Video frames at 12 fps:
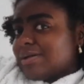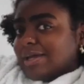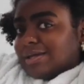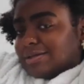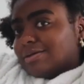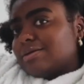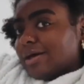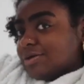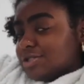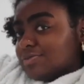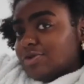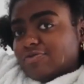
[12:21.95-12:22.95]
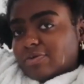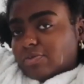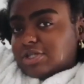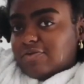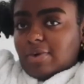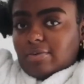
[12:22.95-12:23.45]
I found detangling my
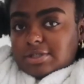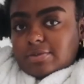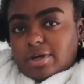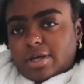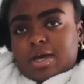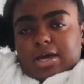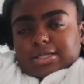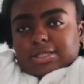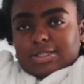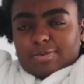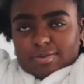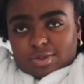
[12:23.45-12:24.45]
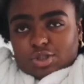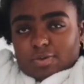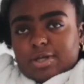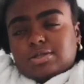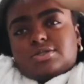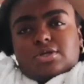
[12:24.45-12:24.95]
hair's like been really
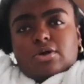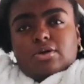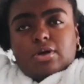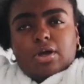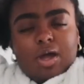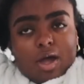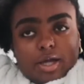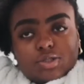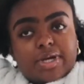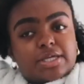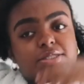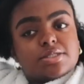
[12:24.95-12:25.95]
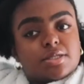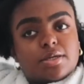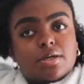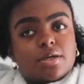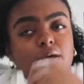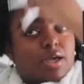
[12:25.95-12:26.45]
simple, like
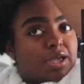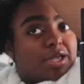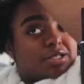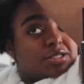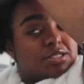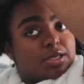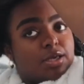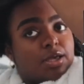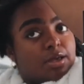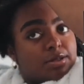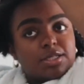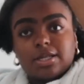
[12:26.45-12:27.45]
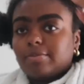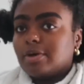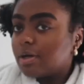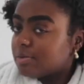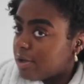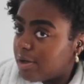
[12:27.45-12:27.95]
really easy. Since I've used
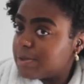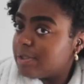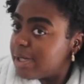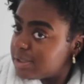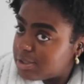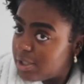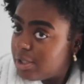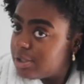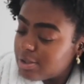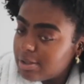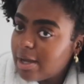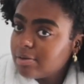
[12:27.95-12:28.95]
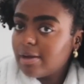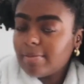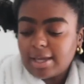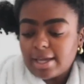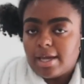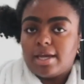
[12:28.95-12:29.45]
gel, just made sure to
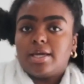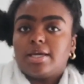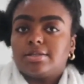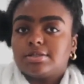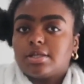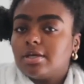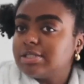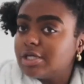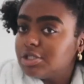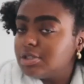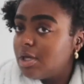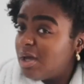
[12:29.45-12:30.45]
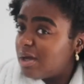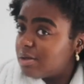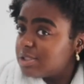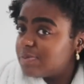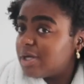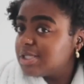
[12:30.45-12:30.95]
sleep on a satin pillowcase or a
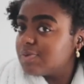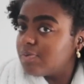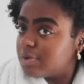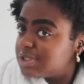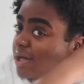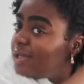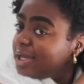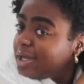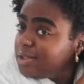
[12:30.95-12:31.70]
silk pillowcase.